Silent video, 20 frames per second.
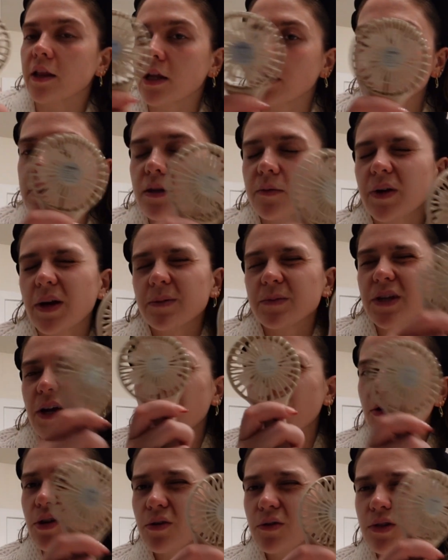that sometimes I
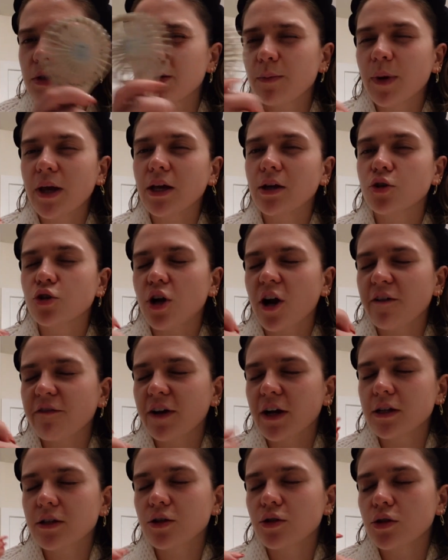will use to make it dry
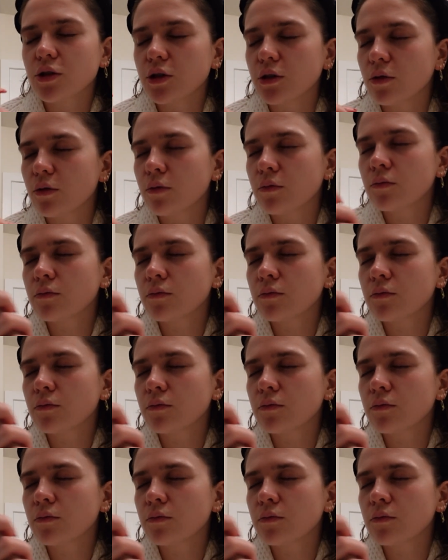faster too.